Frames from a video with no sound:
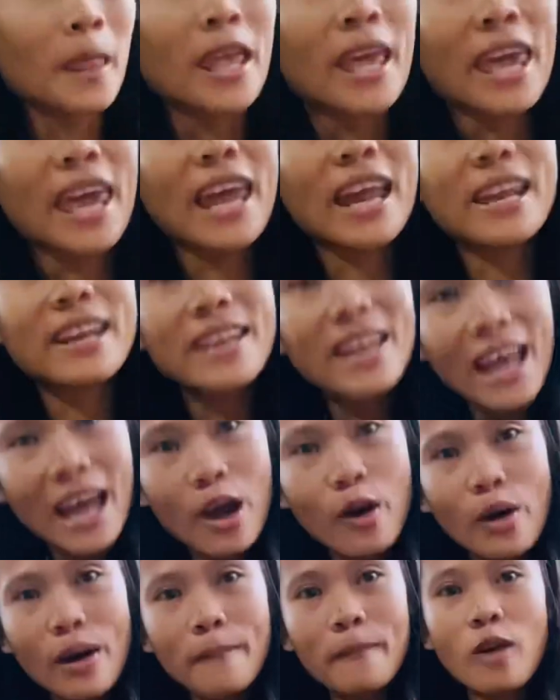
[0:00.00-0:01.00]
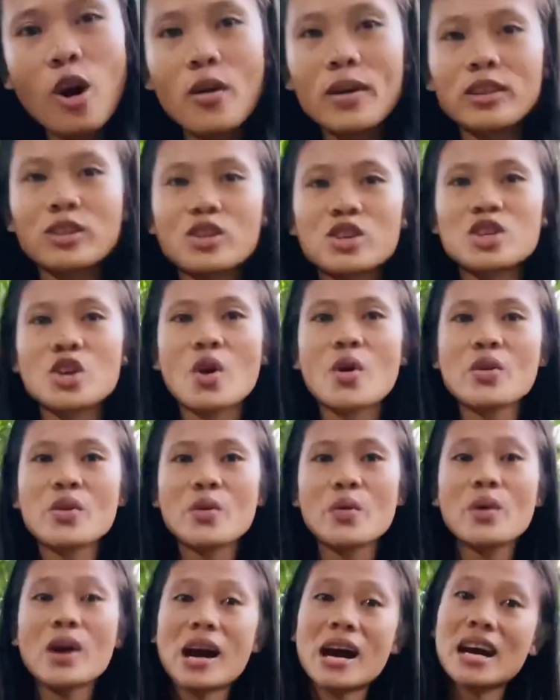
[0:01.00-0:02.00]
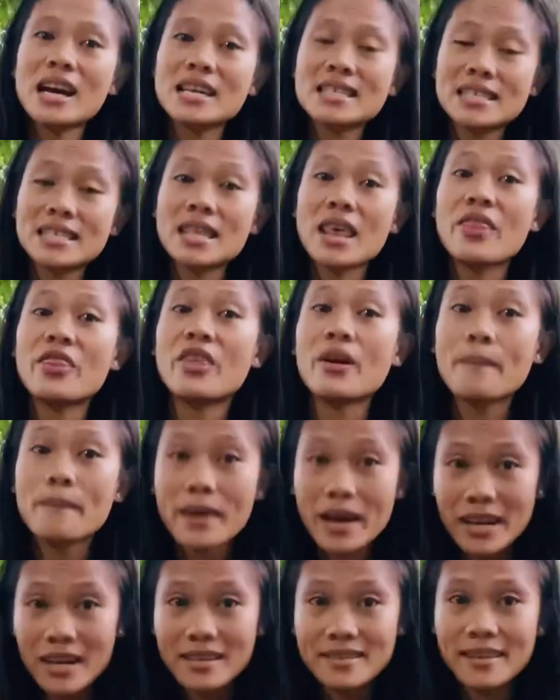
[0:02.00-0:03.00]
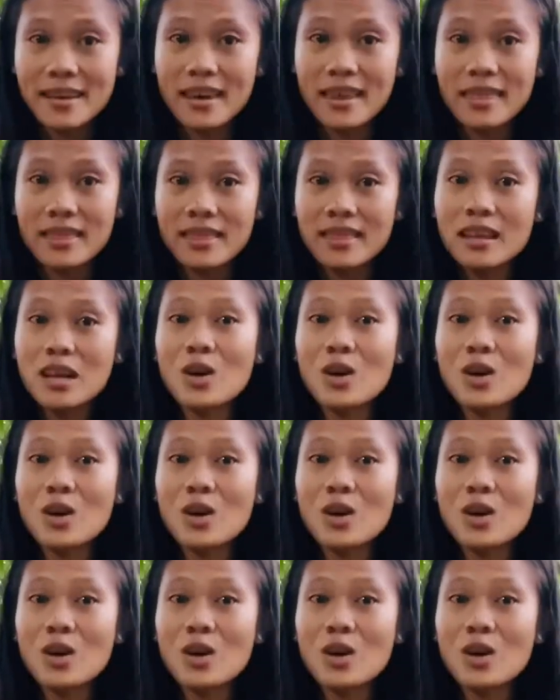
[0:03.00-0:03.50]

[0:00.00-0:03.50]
And now I'm going to show you guys the medicine